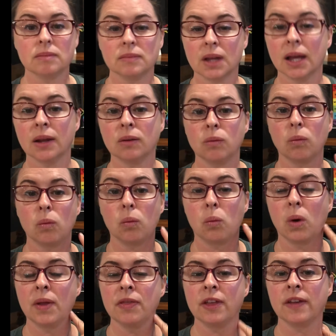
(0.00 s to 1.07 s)
And
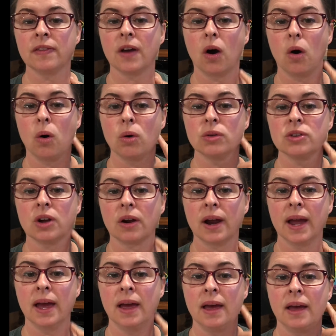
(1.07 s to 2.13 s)
one thing that holds our
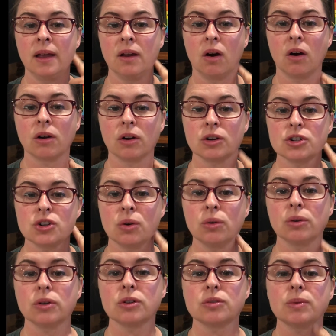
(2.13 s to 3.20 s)
head on our
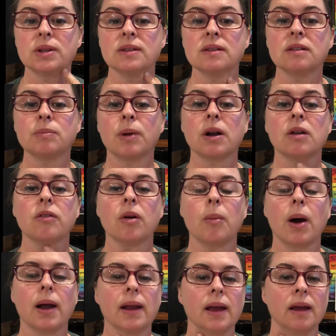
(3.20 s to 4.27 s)
shoulders, what's this part of our
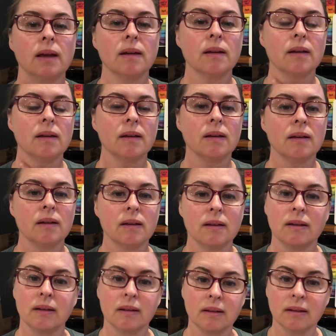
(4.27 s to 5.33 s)
body?
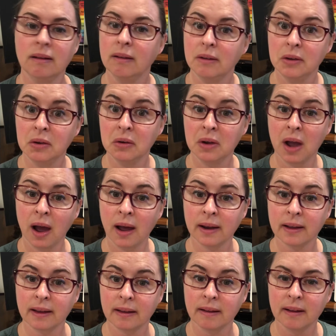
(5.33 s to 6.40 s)
You got
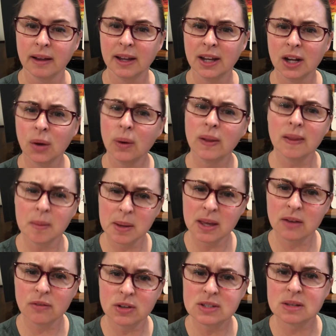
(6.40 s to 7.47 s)
it. You know what? Let me
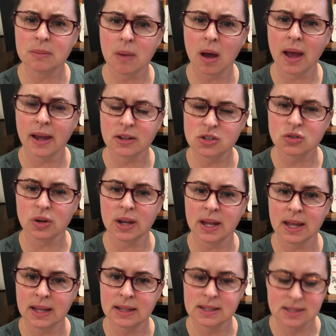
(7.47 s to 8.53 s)
give you some extra
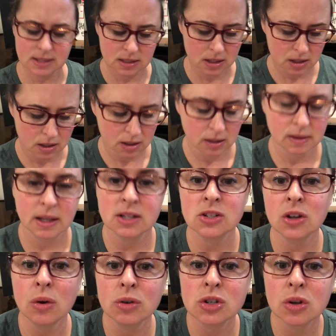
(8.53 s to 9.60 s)
hints. Let's
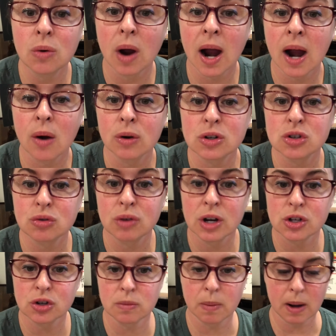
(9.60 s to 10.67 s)
go to our
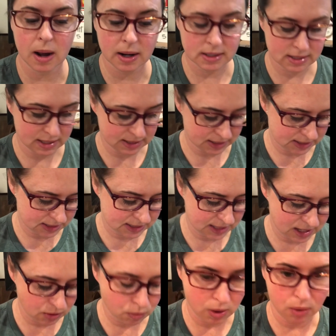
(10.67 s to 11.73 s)
treasure box and
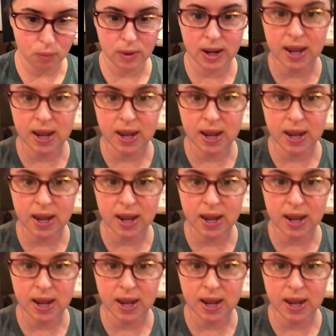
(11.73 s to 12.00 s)
see what we